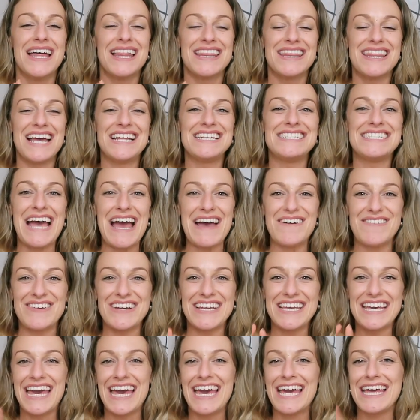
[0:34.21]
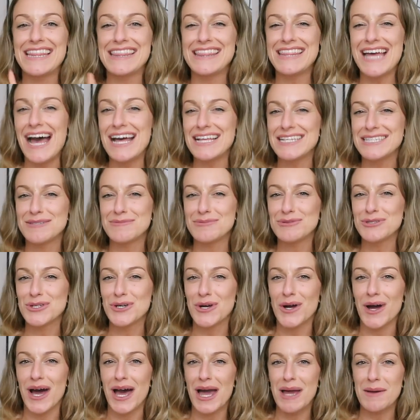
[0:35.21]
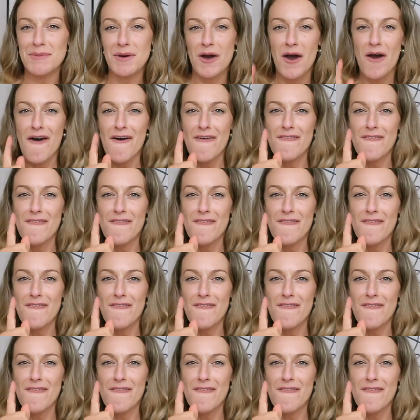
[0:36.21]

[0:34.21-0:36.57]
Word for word: then definitely hit that subscribe